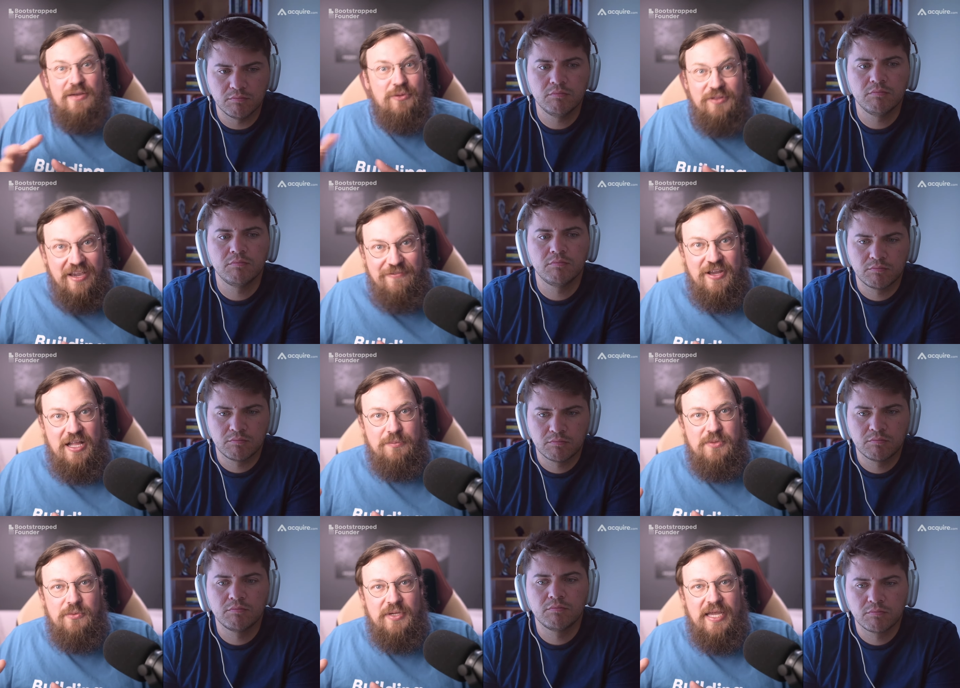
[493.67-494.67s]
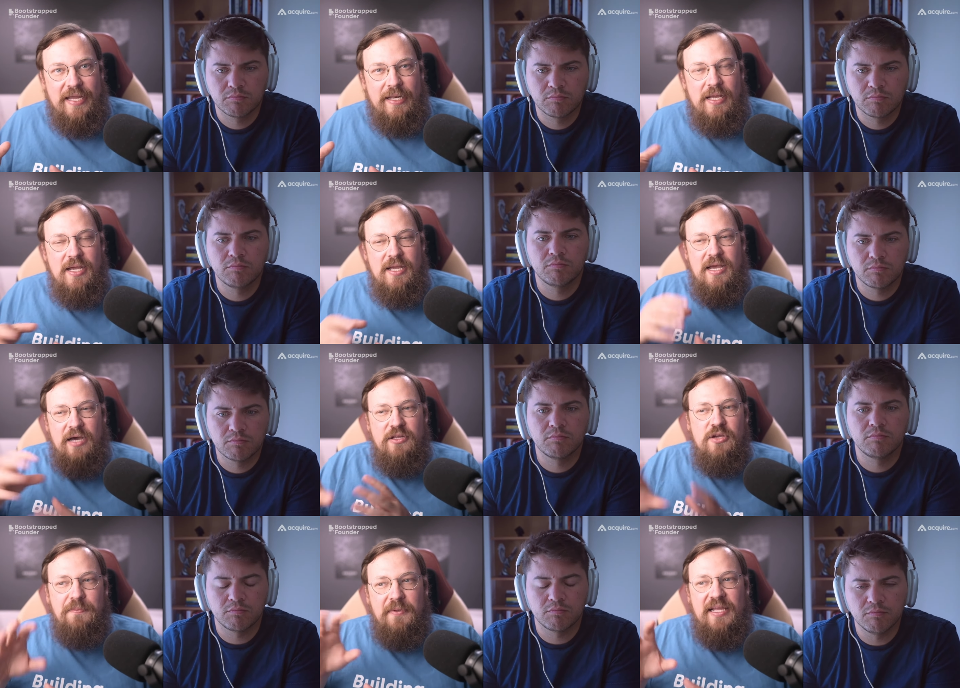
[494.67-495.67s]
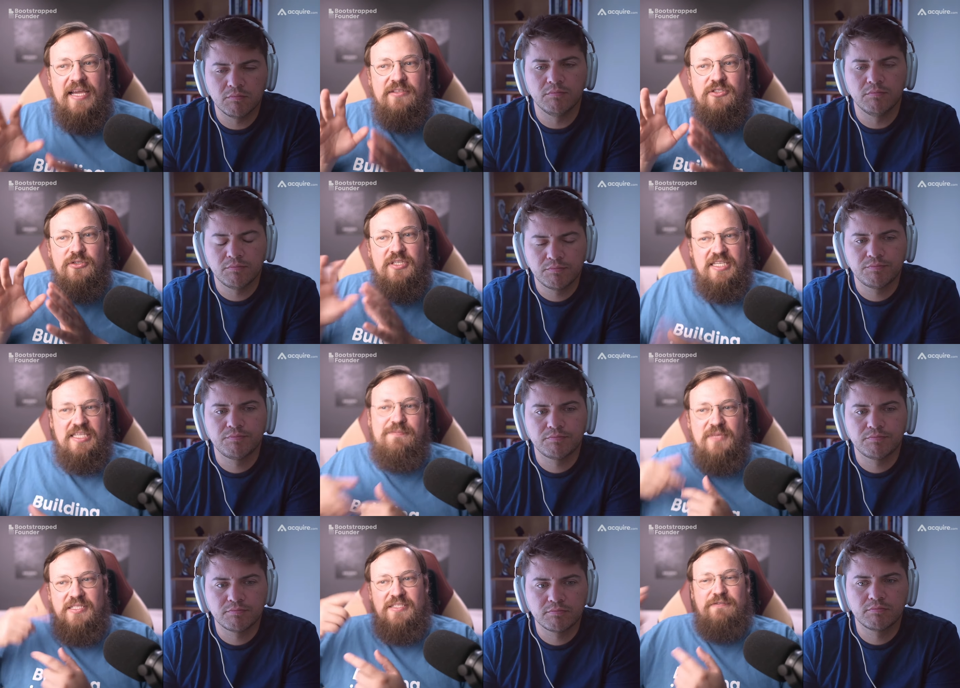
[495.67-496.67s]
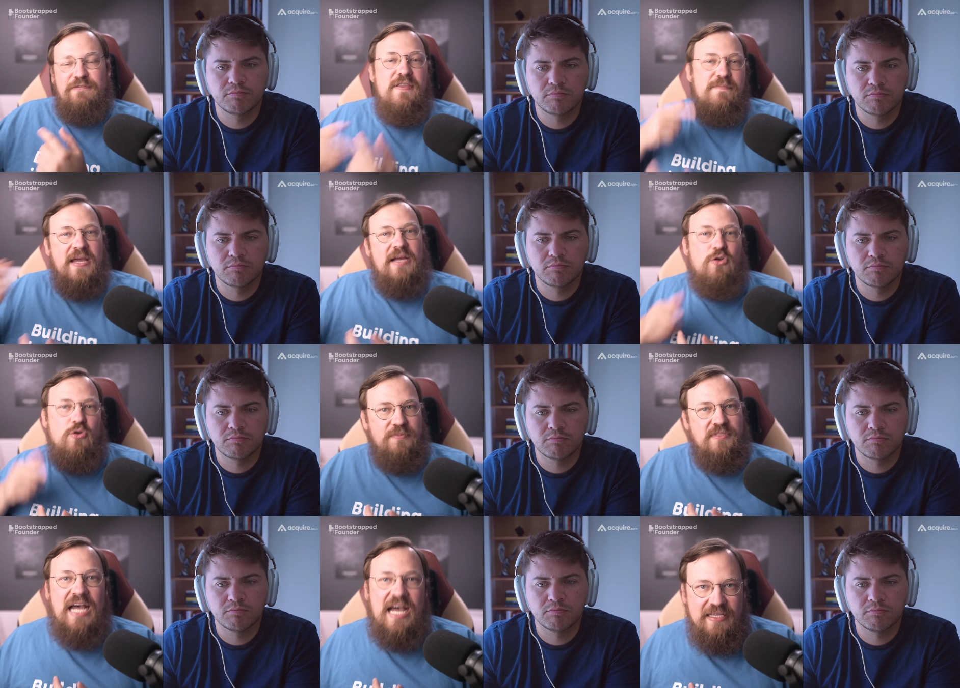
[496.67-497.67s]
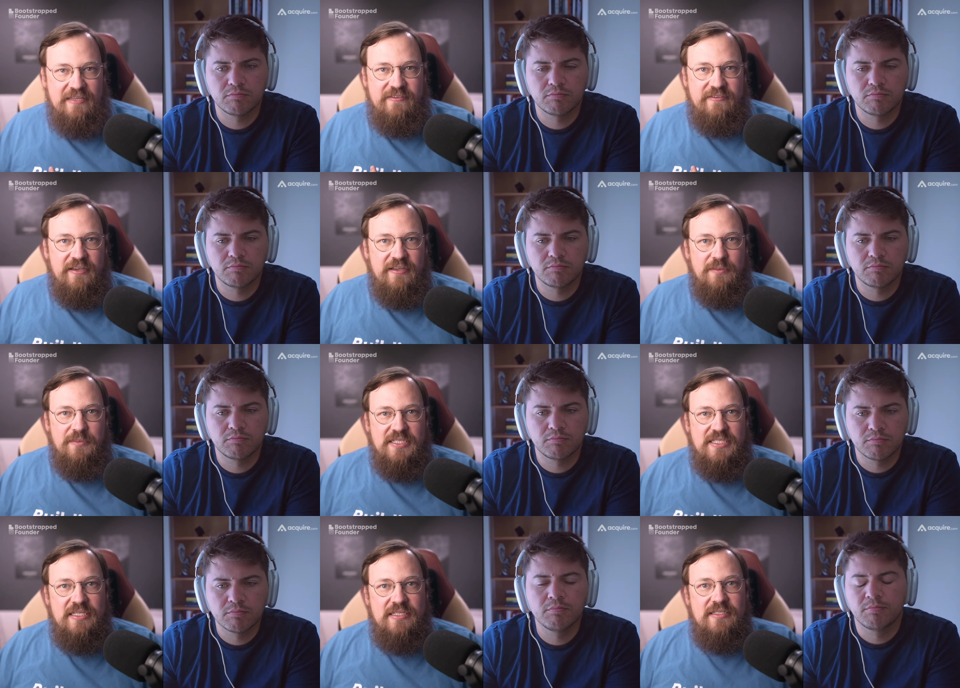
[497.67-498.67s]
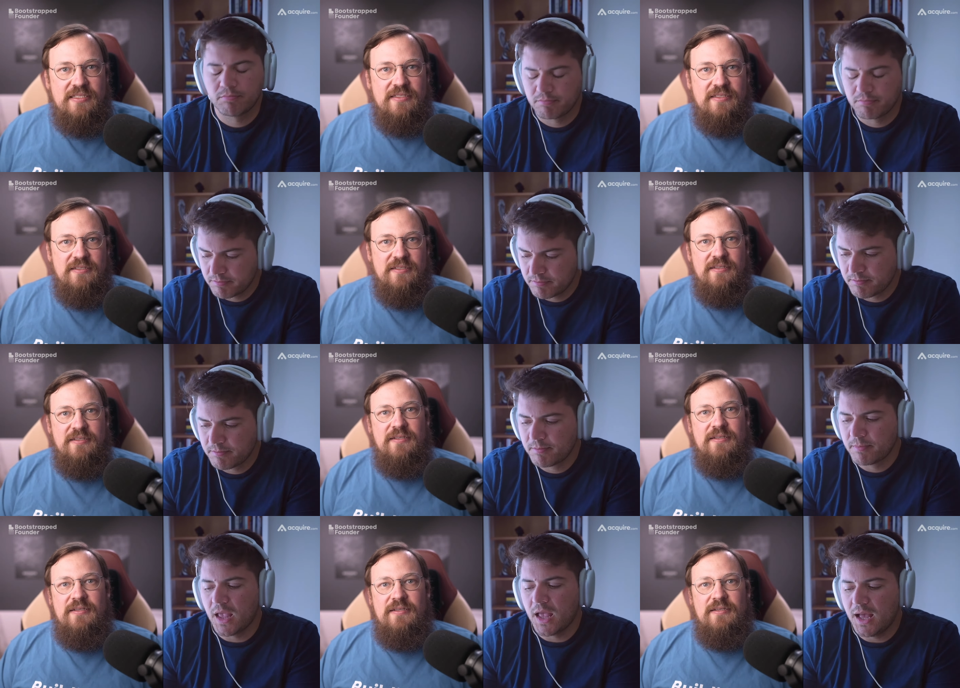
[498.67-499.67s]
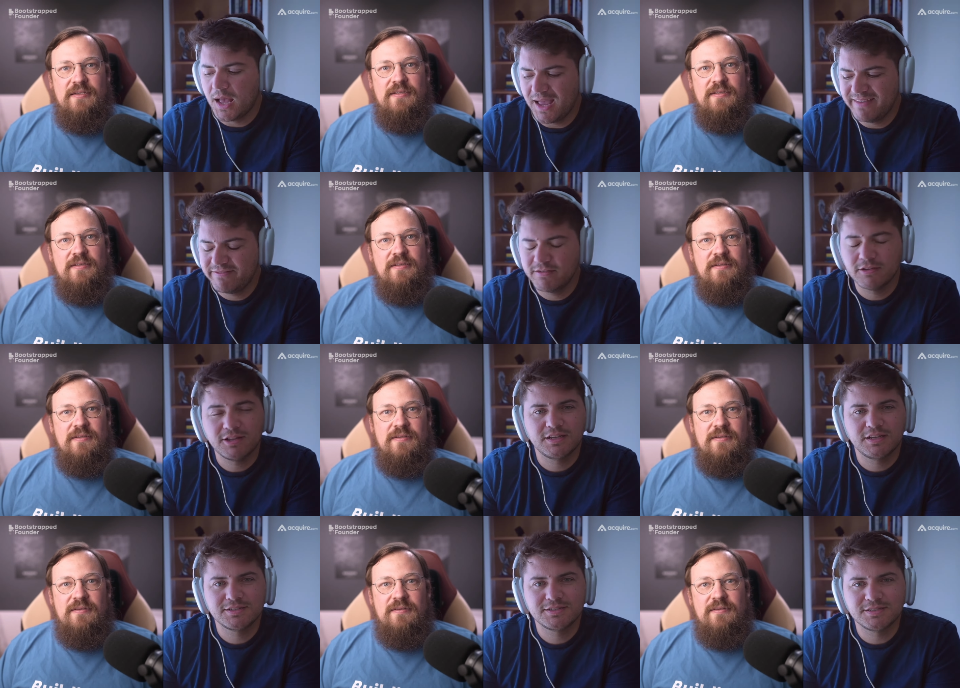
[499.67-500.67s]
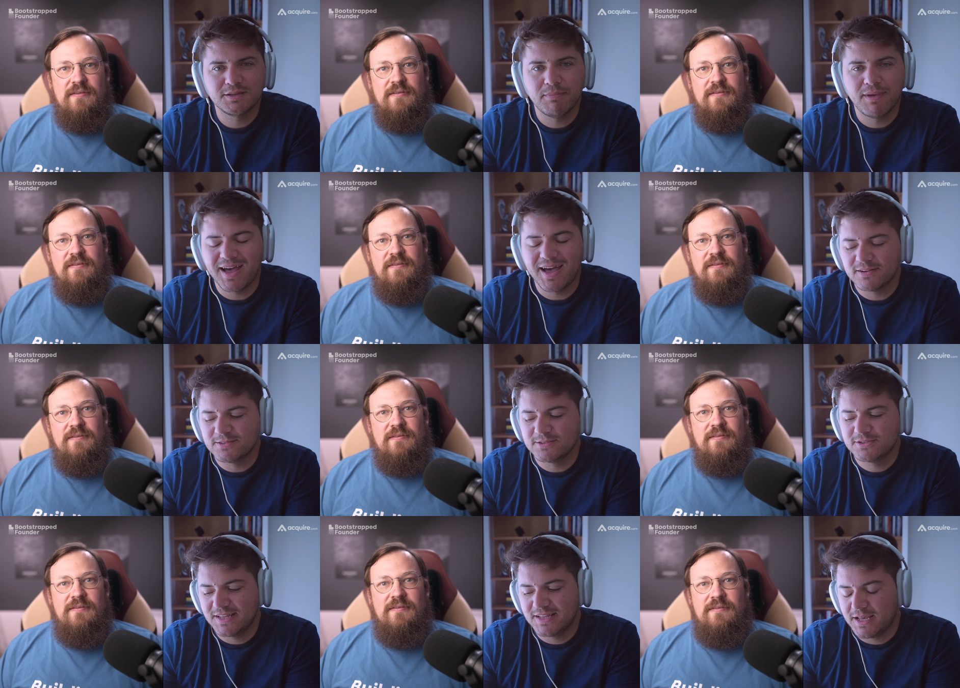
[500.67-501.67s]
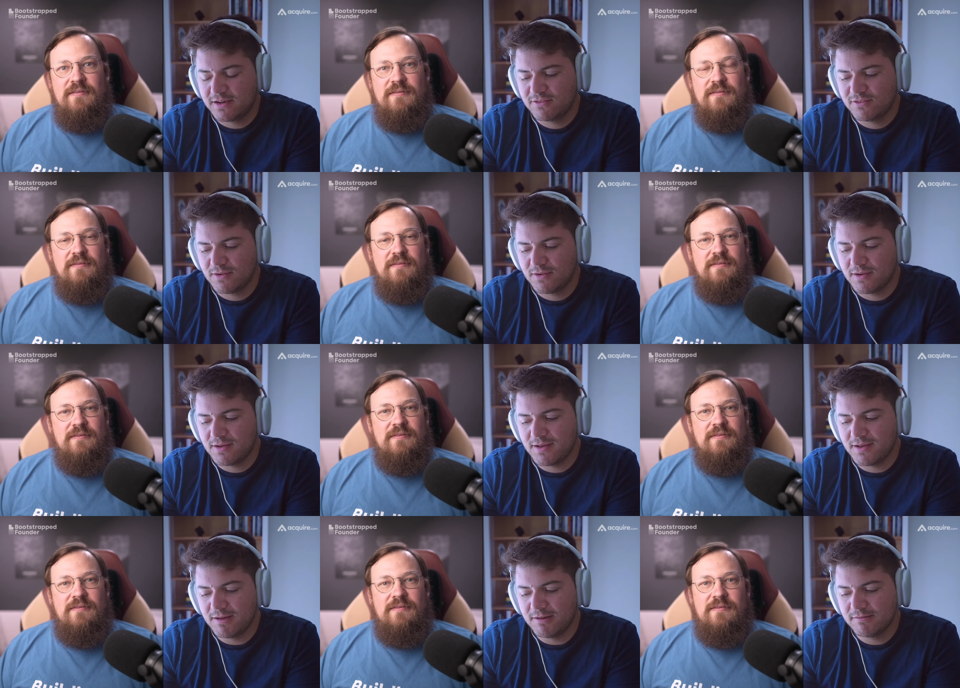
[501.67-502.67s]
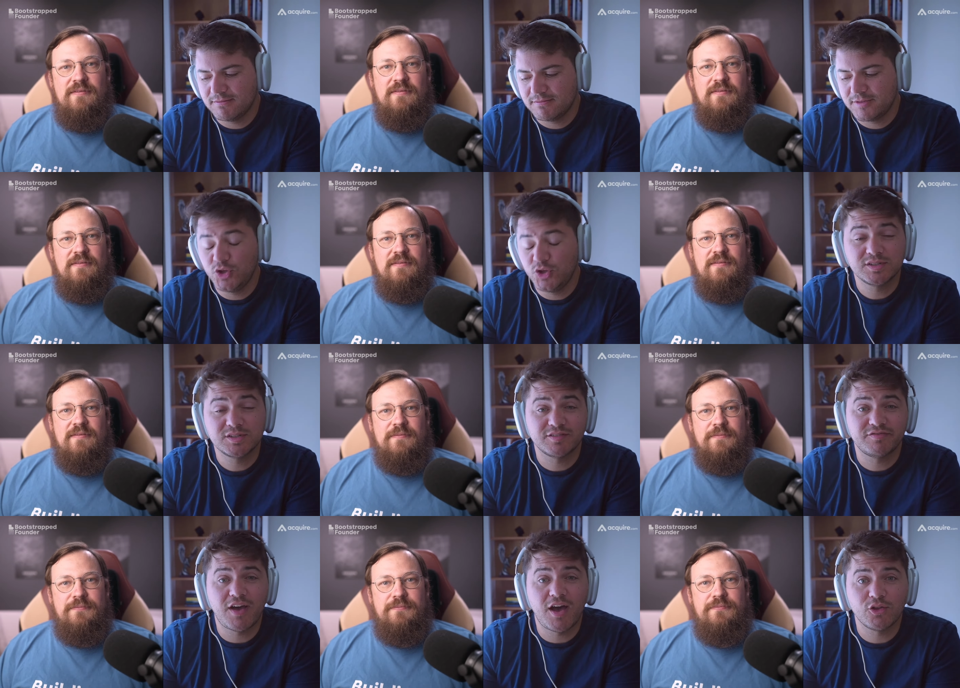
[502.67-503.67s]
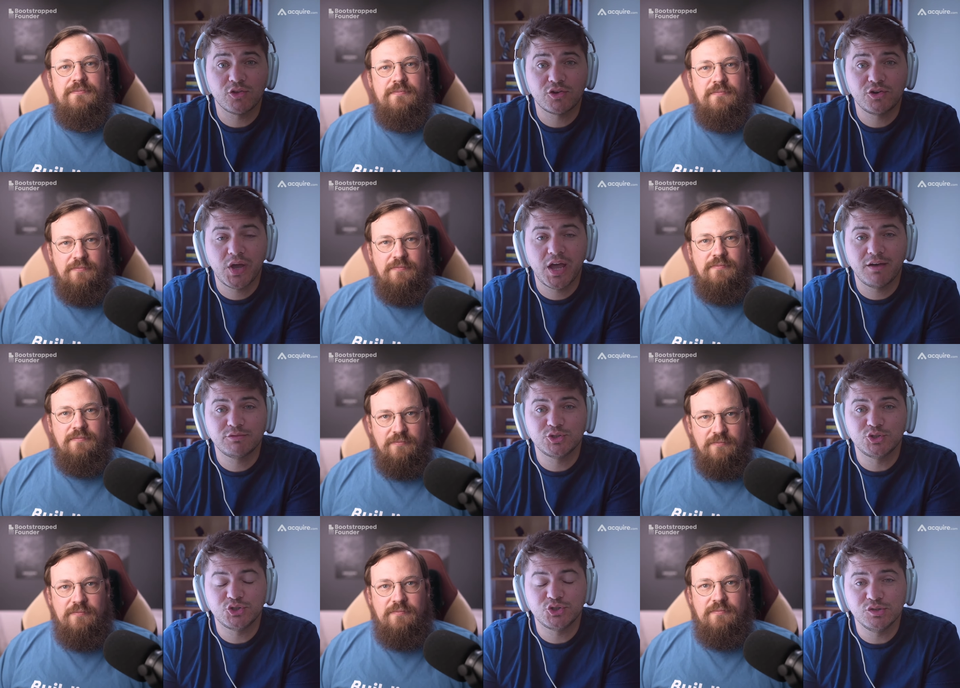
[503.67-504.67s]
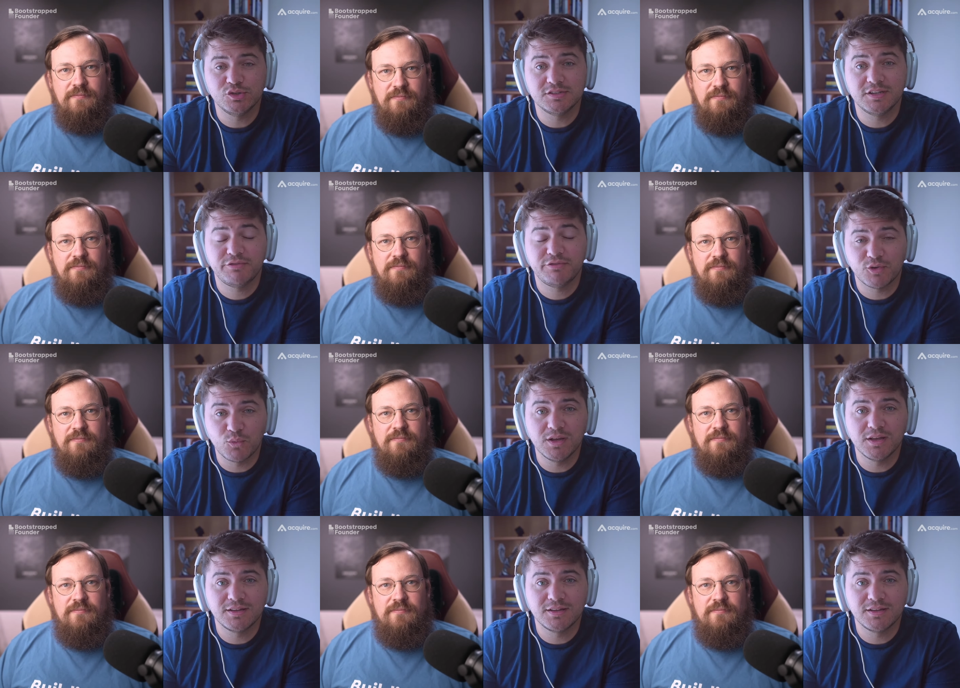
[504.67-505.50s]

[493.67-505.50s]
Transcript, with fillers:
Speaker 1: will never help you again how do you plan to keep this feedback loop tight in the business
Speaker 2: i feel like there's some battles that uh, you as a founder you have to choose if you're willing